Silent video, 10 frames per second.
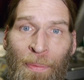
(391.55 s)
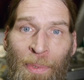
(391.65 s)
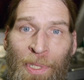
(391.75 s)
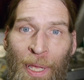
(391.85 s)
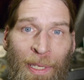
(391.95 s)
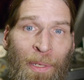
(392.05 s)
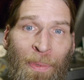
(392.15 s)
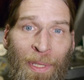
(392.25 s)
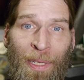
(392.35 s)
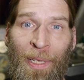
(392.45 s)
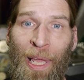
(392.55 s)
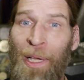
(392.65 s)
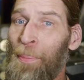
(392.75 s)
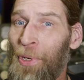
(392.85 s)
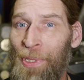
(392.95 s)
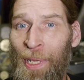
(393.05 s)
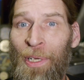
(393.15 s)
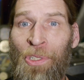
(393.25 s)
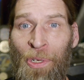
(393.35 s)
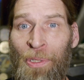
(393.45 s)
We're talking within like a
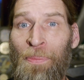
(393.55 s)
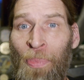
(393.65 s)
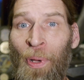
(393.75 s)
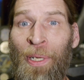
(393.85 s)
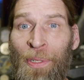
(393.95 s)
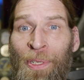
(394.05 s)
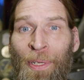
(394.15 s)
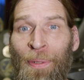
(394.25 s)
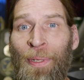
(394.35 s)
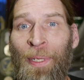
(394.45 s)
percentage or point or two.